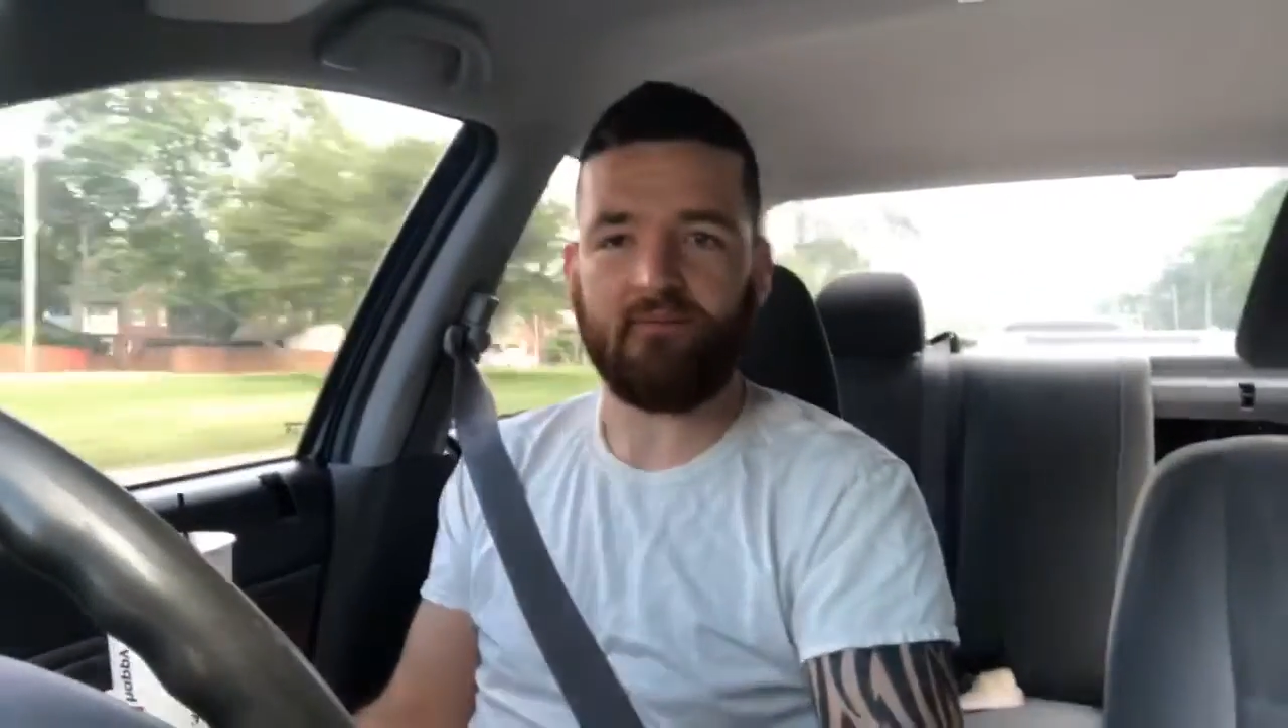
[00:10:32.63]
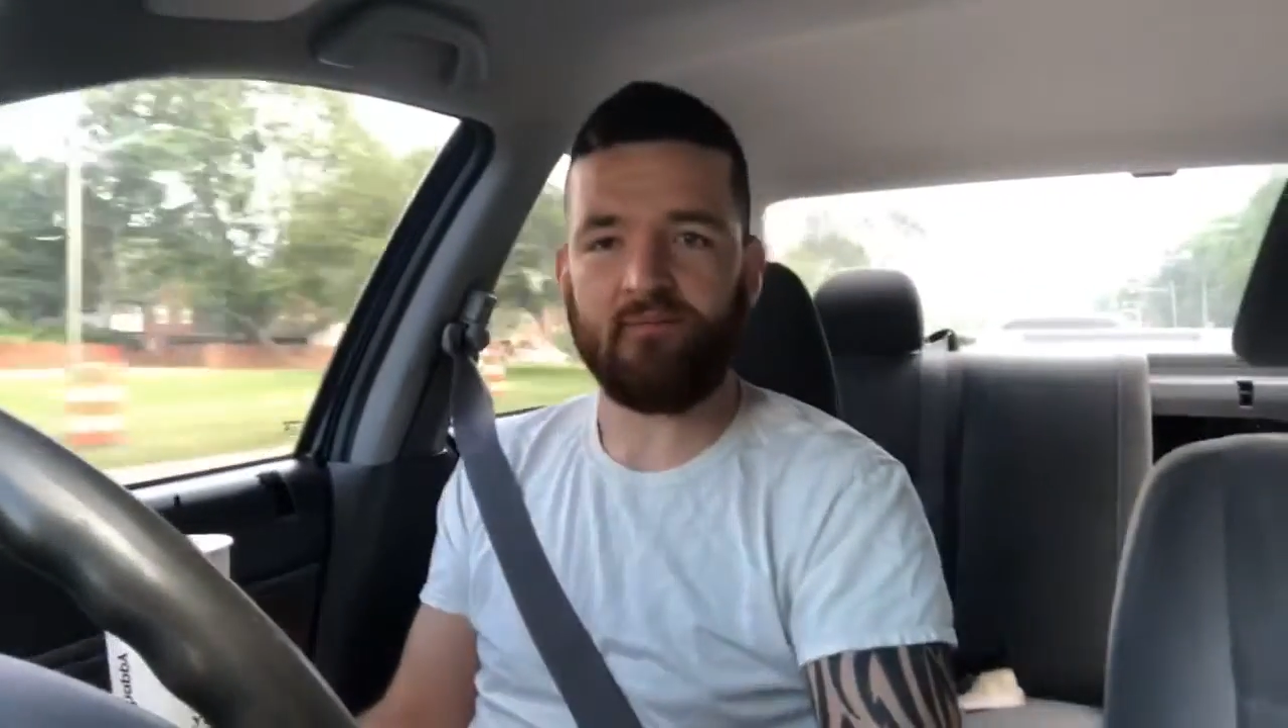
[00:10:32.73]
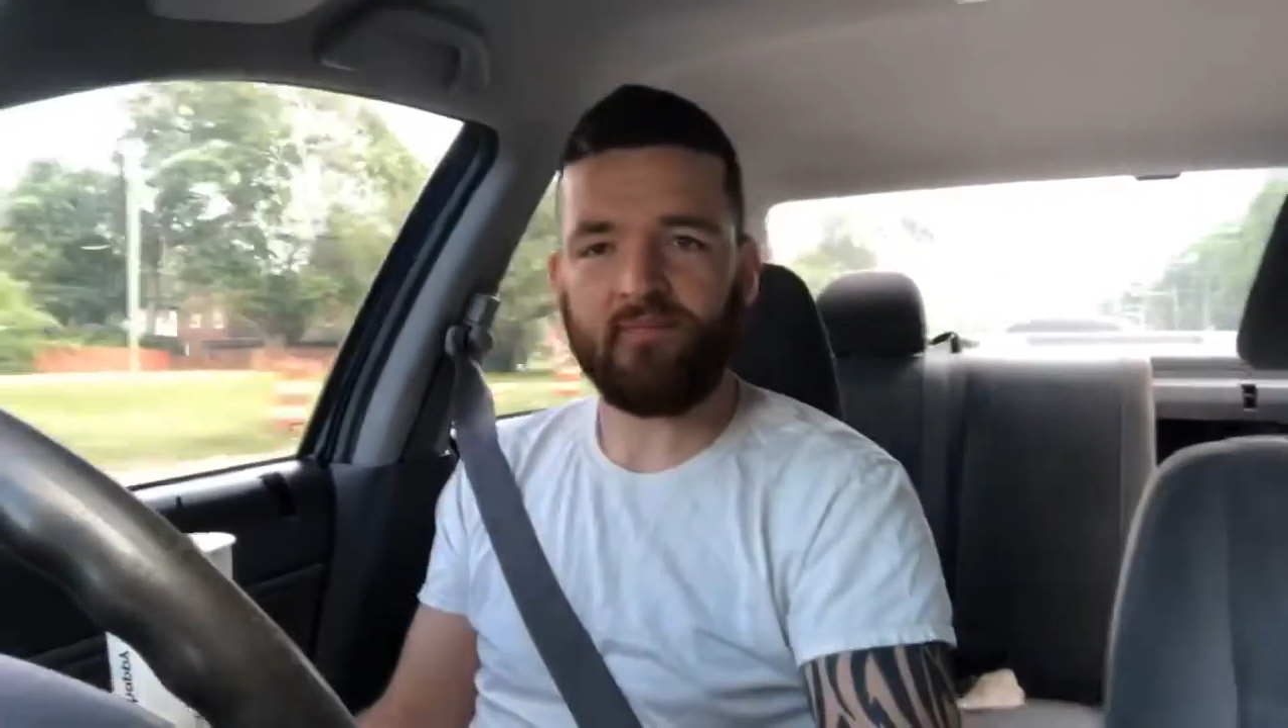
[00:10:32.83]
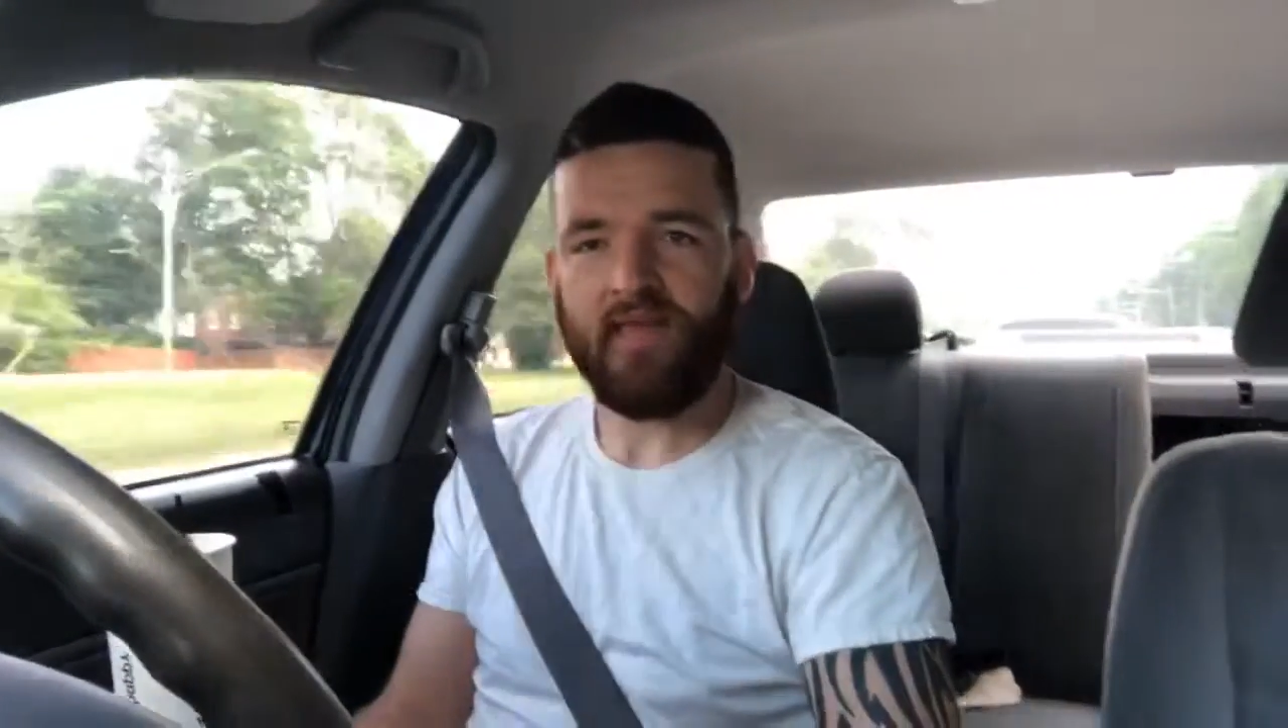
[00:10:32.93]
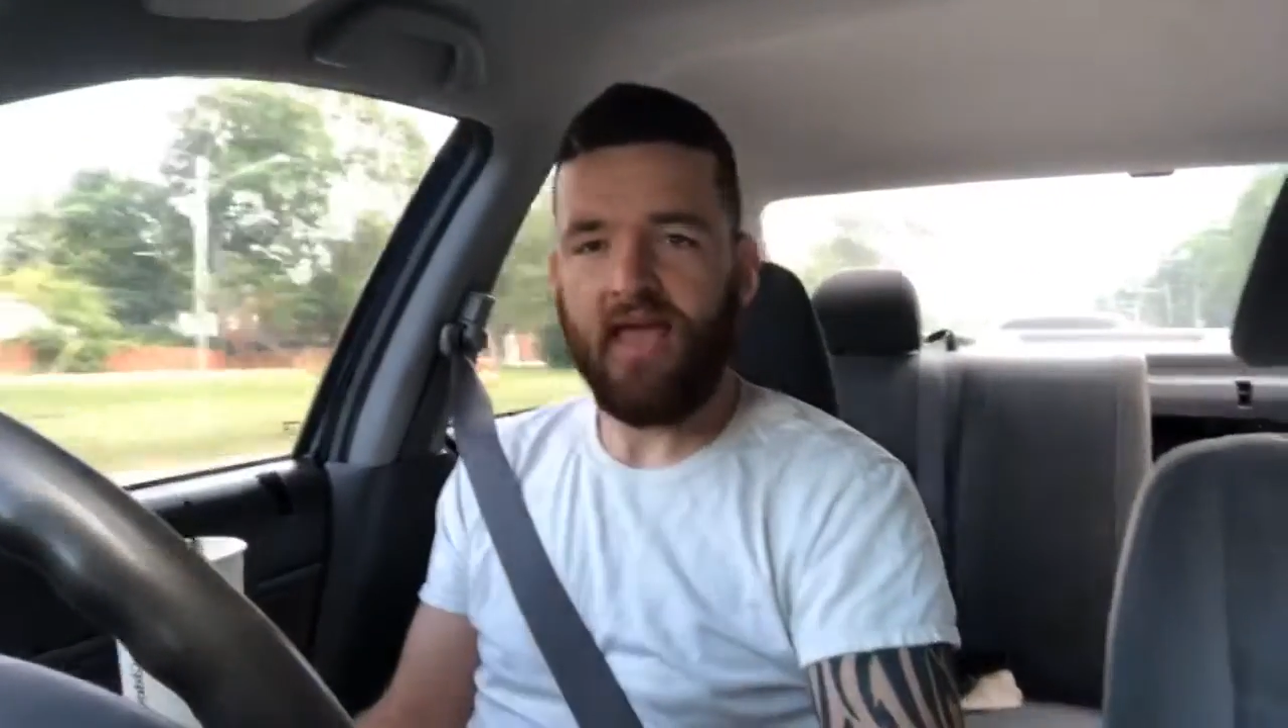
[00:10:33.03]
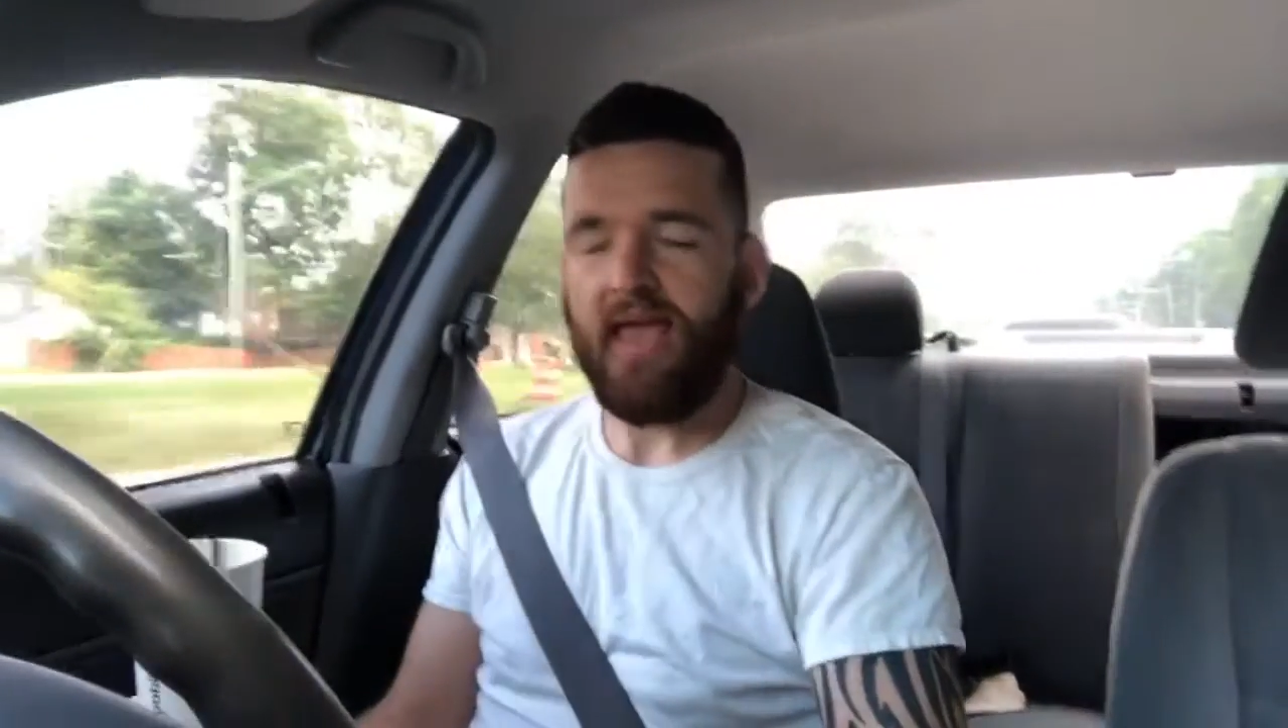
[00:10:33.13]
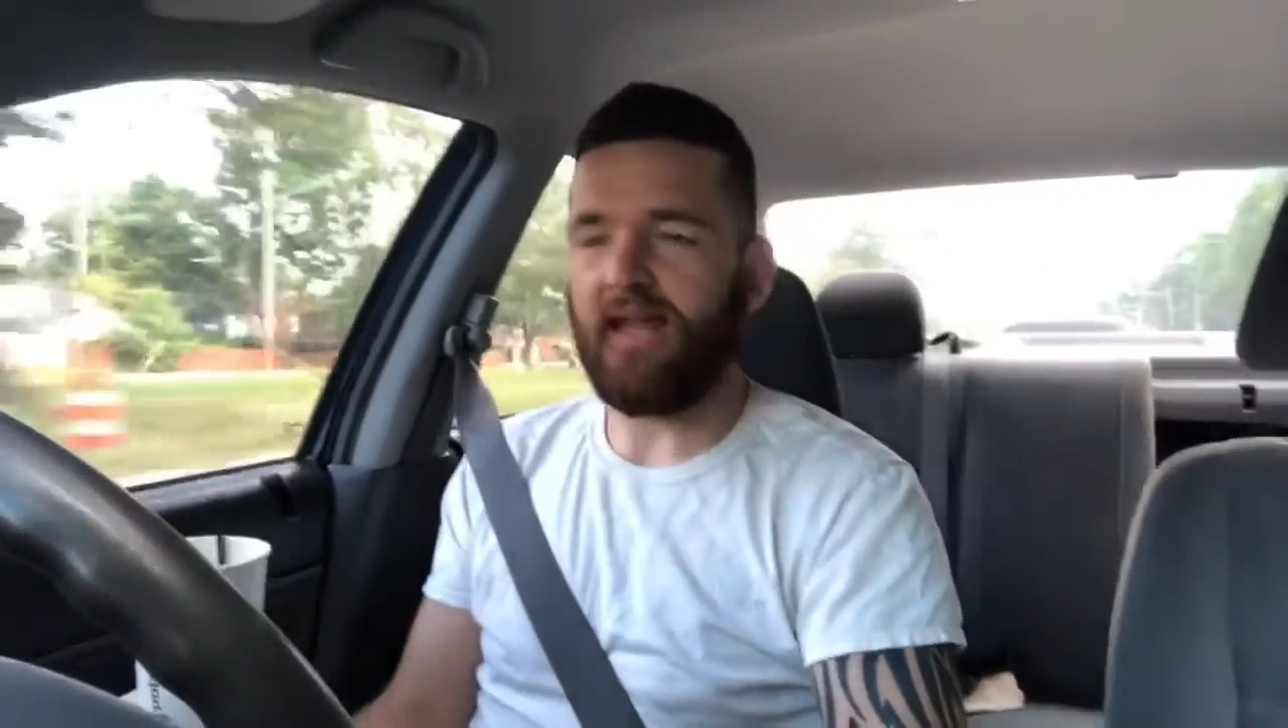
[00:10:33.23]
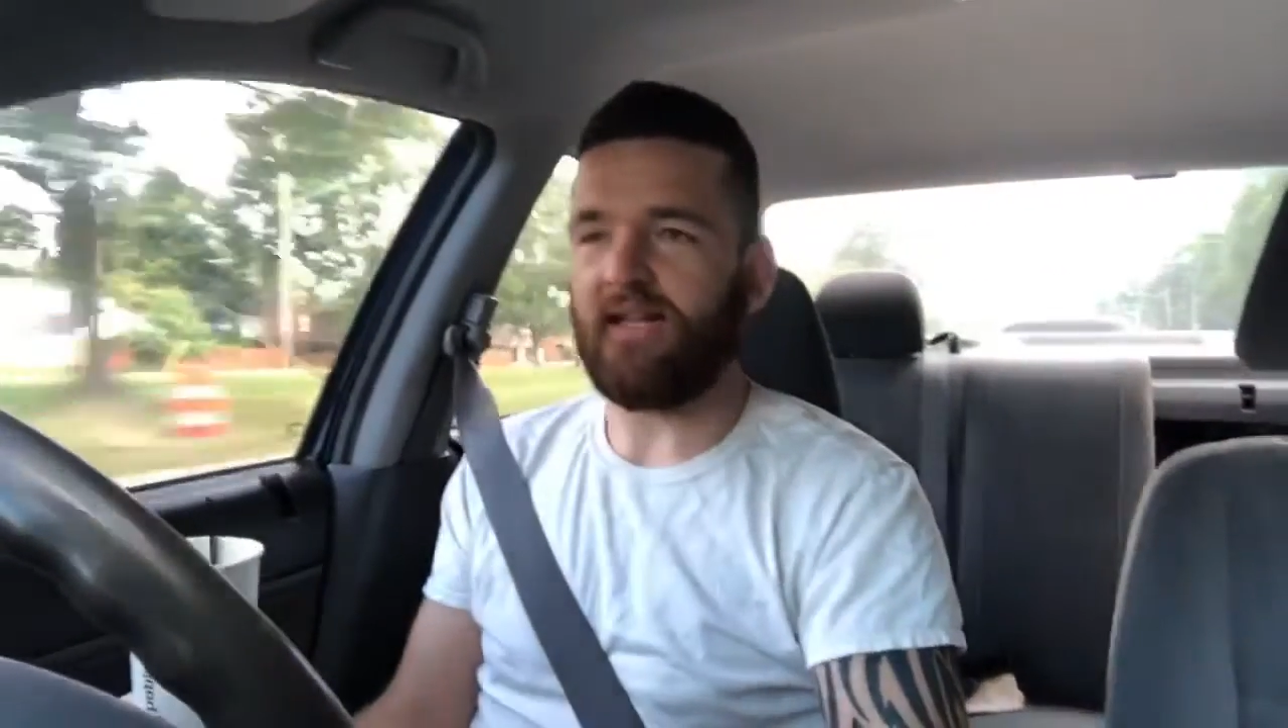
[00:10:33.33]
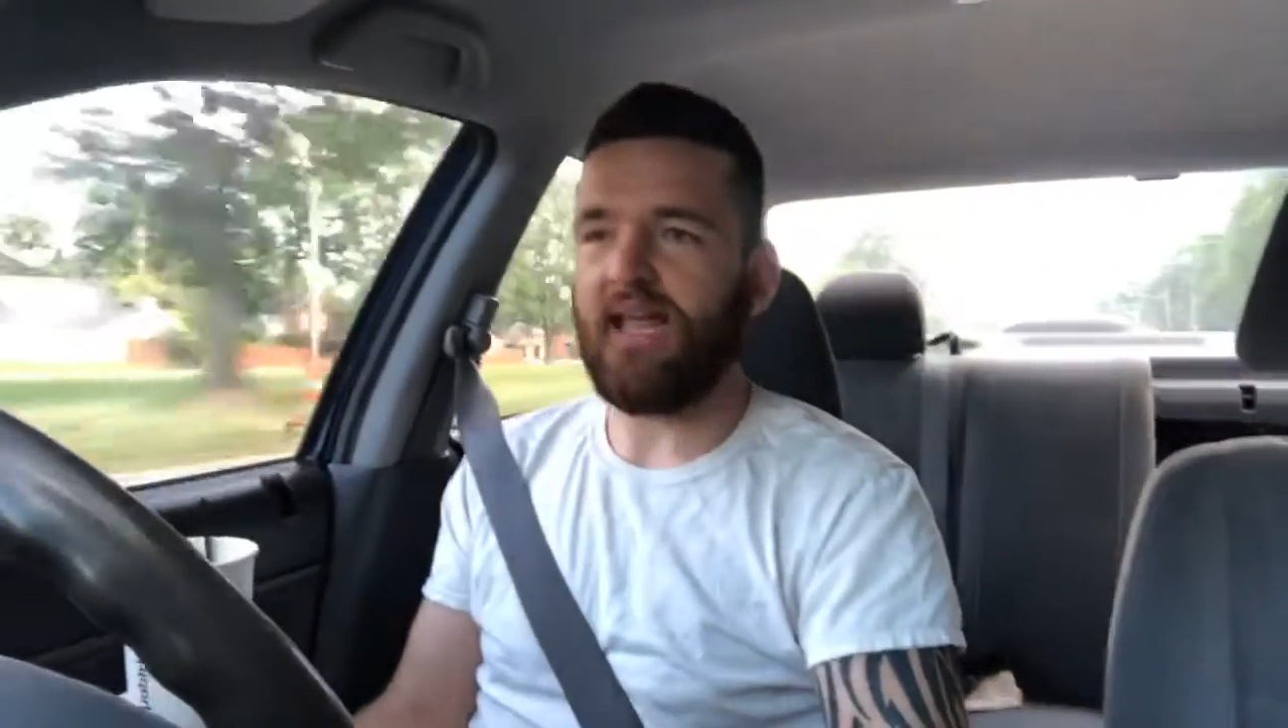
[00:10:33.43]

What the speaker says: And a